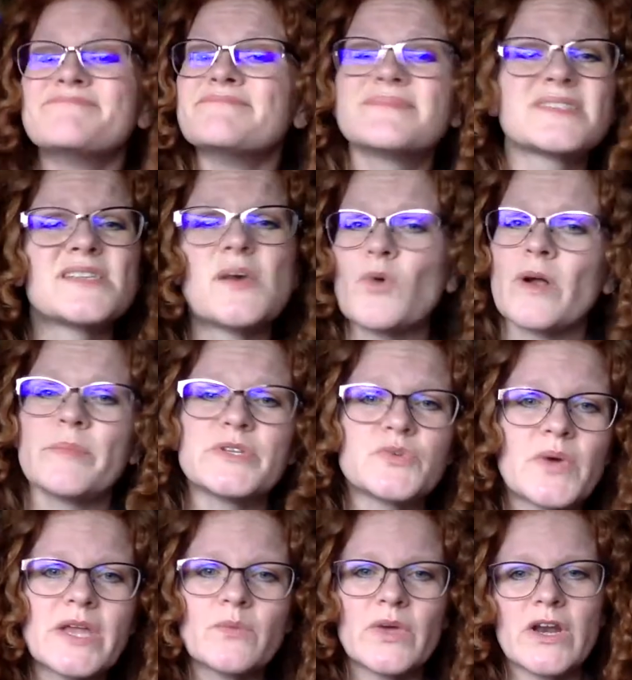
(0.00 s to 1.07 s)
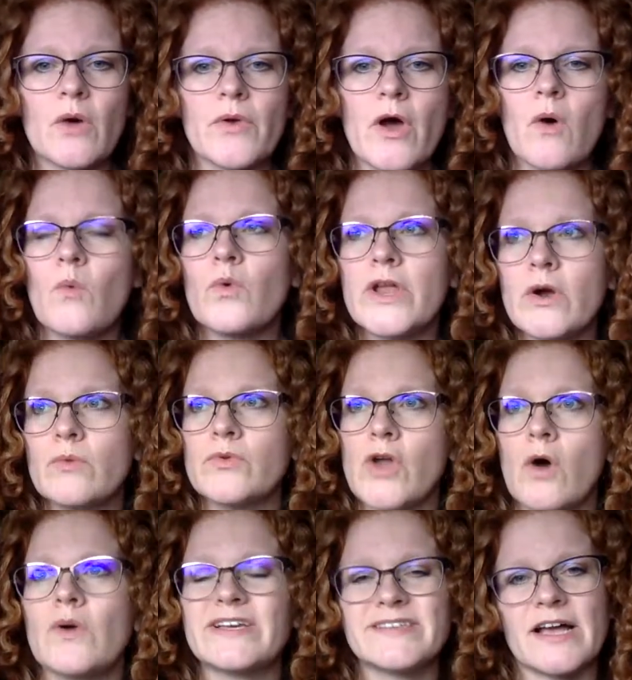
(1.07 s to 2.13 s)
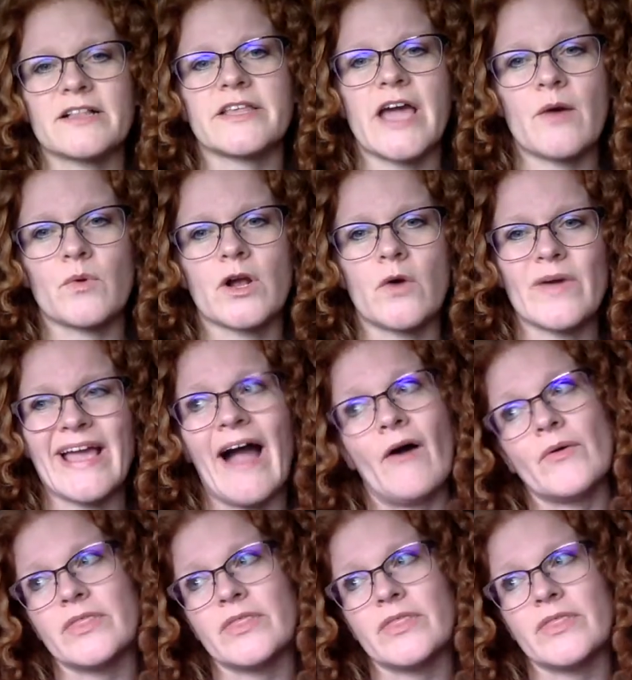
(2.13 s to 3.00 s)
Somewhere in between, we don't know. We don't know exactly how we're going out